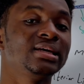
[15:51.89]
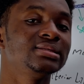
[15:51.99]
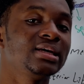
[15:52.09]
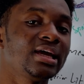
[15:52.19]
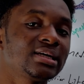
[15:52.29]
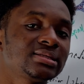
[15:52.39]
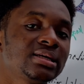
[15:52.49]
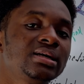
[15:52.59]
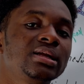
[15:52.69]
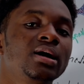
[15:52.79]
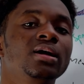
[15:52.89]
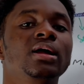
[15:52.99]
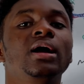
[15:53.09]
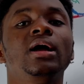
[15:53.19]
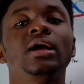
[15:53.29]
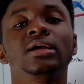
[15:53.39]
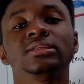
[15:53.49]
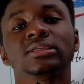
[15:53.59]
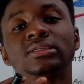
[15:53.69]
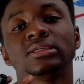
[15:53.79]
the external
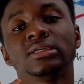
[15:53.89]
and